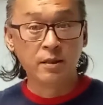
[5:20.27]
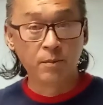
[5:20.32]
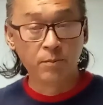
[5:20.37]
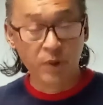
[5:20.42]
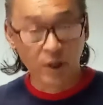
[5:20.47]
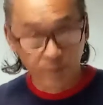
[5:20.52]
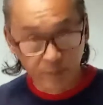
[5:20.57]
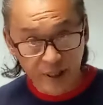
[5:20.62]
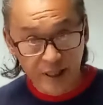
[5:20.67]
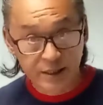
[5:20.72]

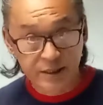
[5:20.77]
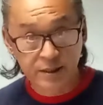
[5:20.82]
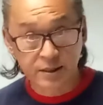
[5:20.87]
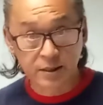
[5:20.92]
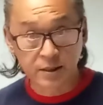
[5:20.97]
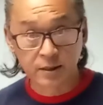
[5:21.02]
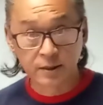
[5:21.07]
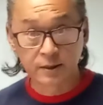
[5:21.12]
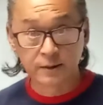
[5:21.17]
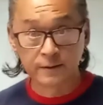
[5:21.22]
per piece.
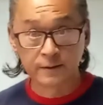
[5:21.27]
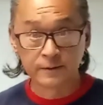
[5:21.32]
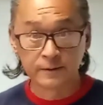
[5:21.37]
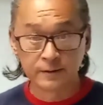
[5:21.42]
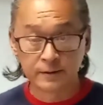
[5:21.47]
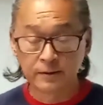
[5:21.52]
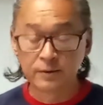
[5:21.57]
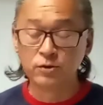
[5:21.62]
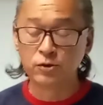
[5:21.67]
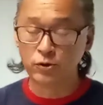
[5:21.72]

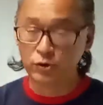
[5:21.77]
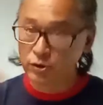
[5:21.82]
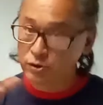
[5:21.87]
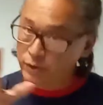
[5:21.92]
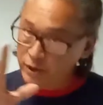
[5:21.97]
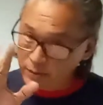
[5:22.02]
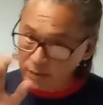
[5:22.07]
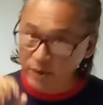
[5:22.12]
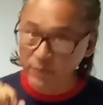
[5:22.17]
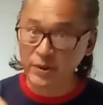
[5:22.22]
To you,
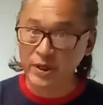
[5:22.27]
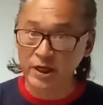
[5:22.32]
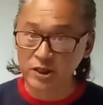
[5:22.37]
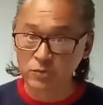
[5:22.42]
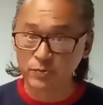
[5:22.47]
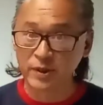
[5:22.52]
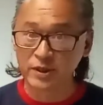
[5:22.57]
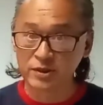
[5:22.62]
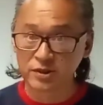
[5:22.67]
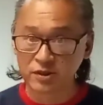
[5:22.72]
it may be
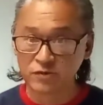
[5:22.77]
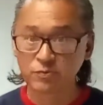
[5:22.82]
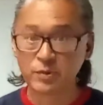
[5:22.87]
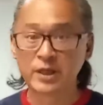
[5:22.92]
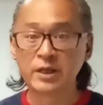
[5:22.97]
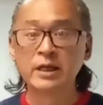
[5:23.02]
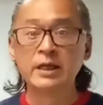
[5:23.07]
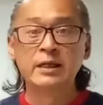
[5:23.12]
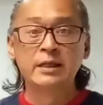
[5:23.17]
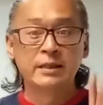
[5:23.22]
expensive,
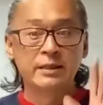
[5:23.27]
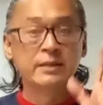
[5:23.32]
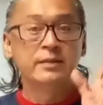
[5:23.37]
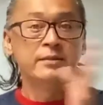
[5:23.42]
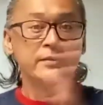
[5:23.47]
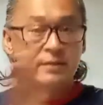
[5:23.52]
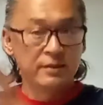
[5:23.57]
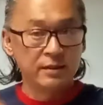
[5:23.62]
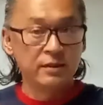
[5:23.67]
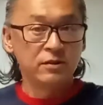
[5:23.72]
but
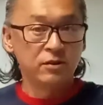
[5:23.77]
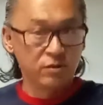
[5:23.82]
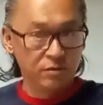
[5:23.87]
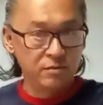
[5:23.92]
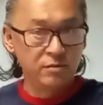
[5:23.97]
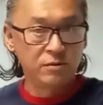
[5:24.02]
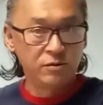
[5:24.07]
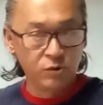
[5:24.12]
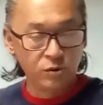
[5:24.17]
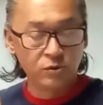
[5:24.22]

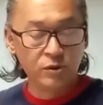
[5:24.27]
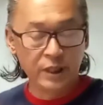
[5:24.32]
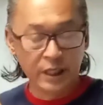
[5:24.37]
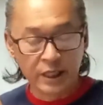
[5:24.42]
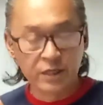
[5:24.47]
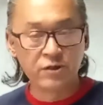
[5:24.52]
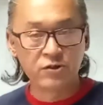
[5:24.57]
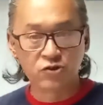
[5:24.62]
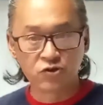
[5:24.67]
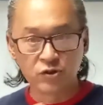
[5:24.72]
to the
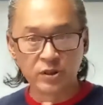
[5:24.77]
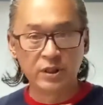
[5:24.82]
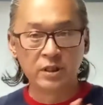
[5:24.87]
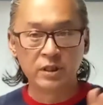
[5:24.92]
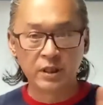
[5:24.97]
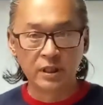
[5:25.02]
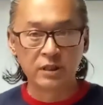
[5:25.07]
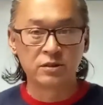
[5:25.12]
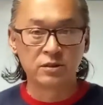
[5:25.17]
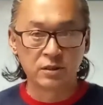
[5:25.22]
industry,
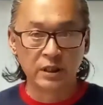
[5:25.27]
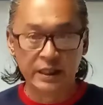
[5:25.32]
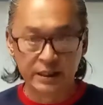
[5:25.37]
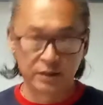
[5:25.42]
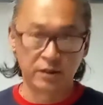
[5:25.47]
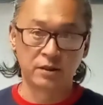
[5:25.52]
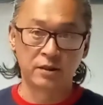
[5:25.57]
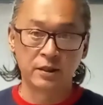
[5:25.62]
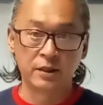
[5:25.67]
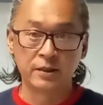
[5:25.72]
it
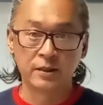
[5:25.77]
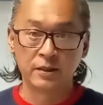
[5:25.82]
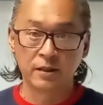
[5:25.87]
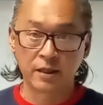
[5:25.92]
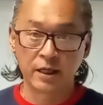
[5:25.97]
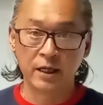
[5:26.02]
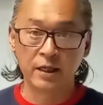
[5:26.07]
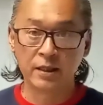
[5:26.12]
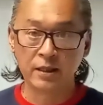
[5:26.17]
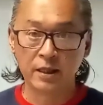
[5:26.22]
isn't,
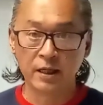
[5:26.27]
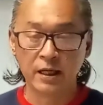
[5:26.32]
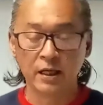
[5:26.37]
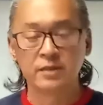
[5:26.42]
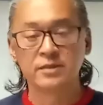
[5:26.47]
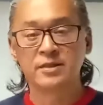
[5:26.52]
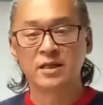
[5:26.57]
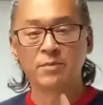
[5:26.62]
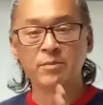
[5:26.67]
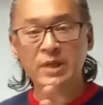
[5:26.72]
okay?
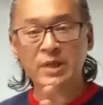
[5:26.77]
Some